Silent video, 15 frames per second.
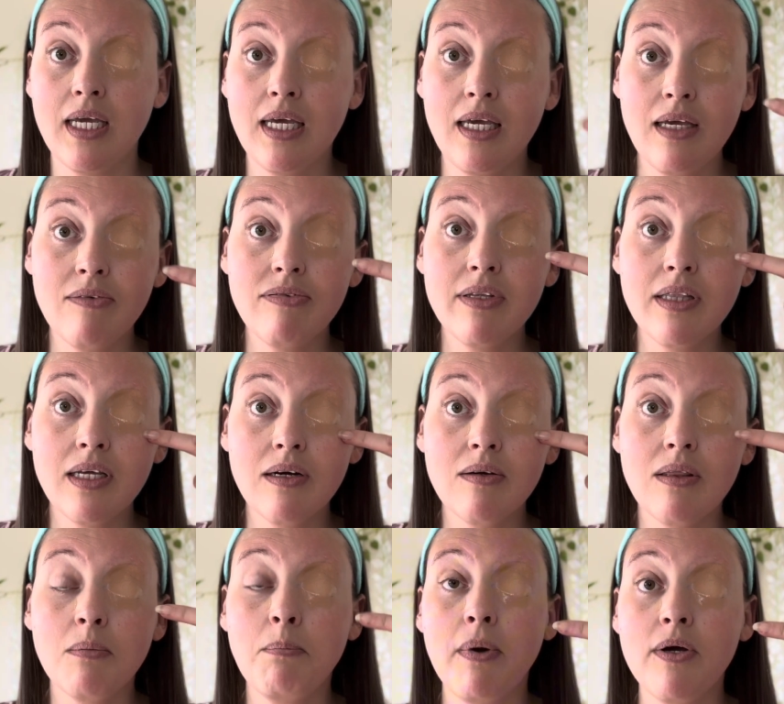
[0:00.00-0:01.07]
Even though
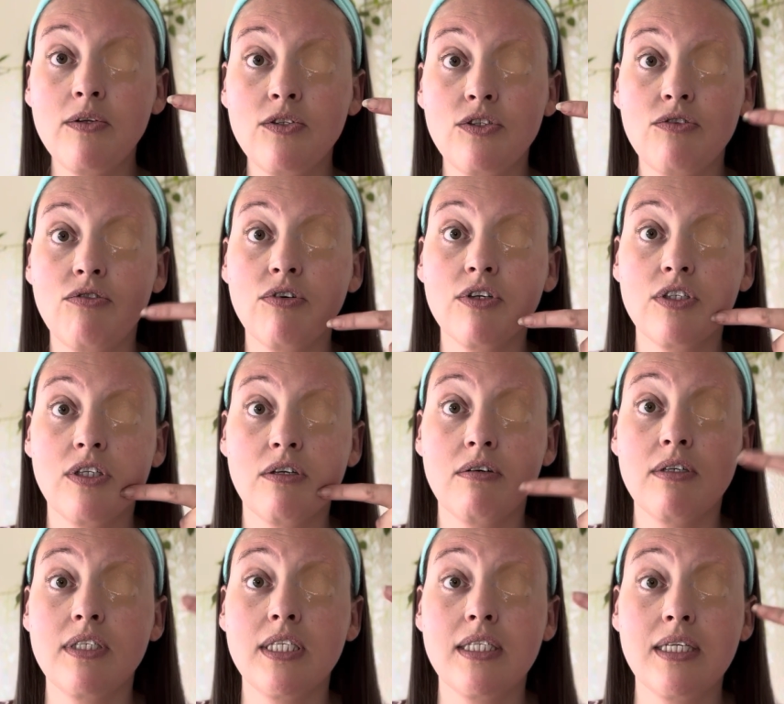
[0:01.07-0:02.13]
the bone structure
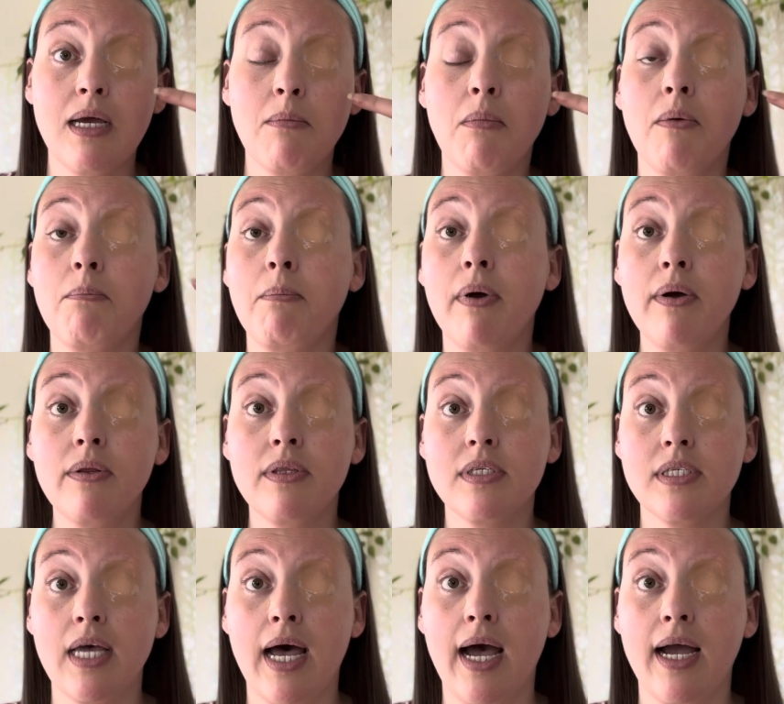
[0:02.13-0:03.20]
is the same on both
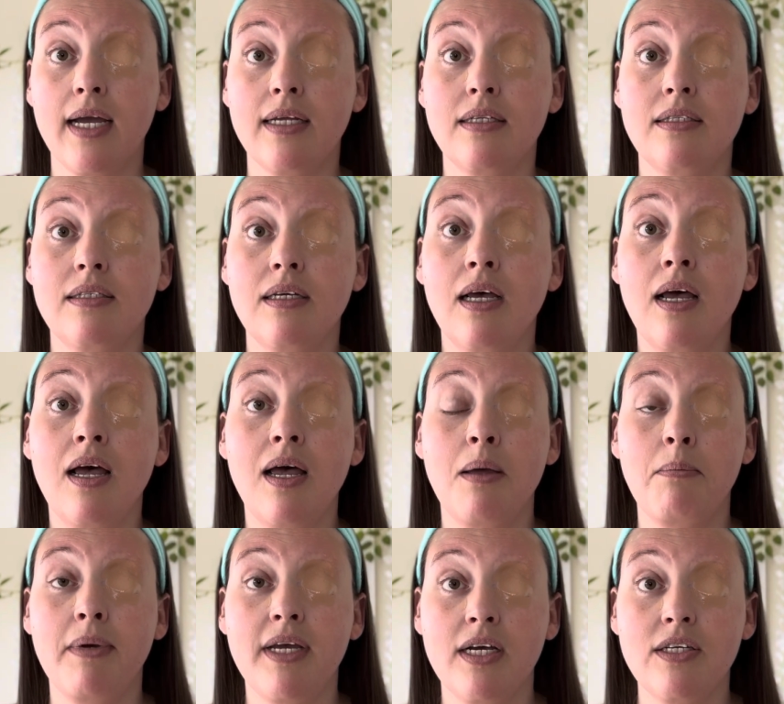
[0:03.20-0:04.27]
sides,
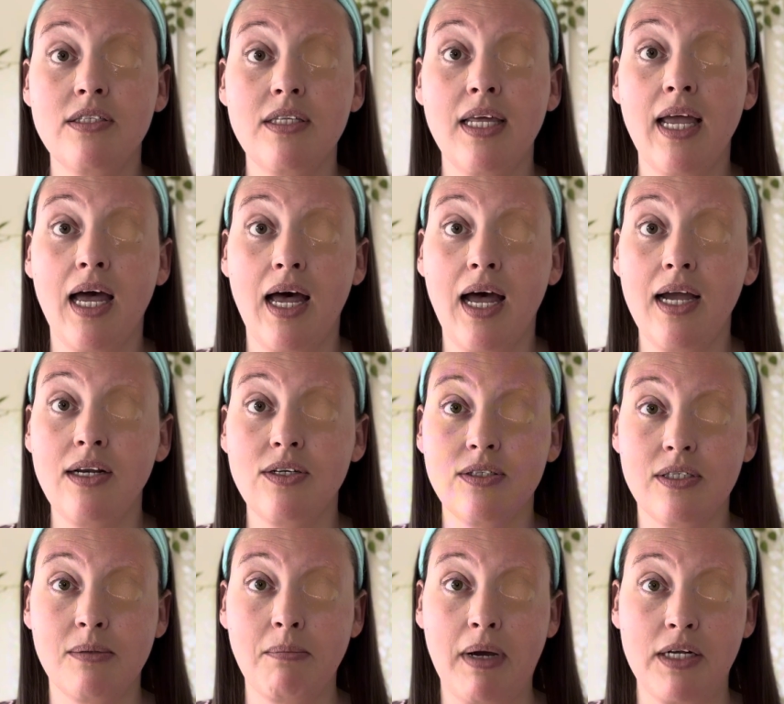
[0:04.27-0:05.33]
because the eye
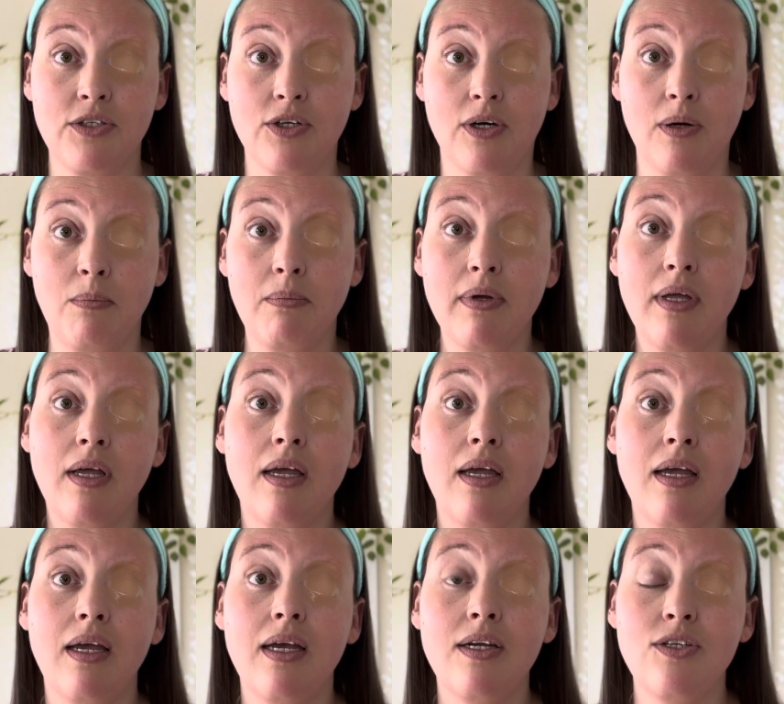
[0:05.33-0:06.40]
doesn't match up,
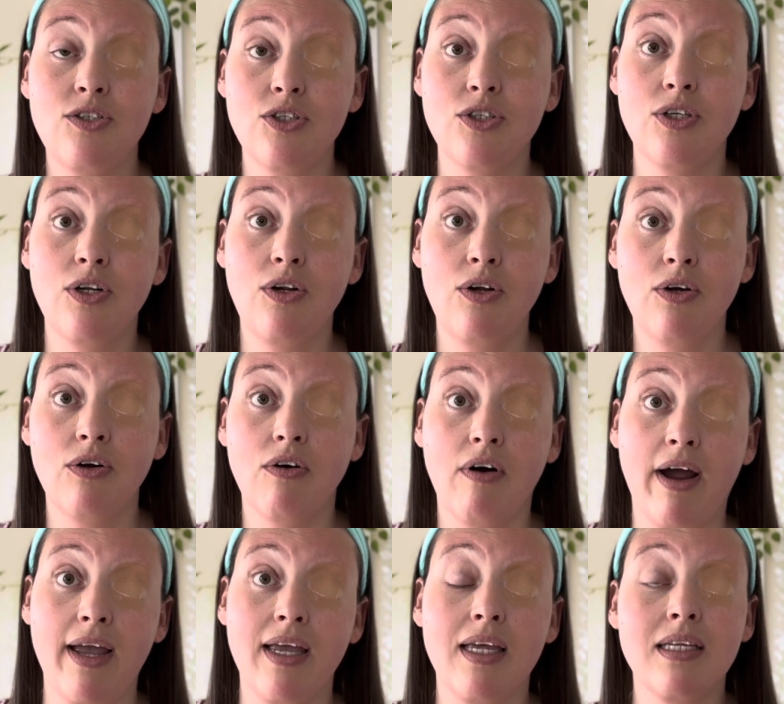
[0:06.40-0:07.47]
it doesn't look right.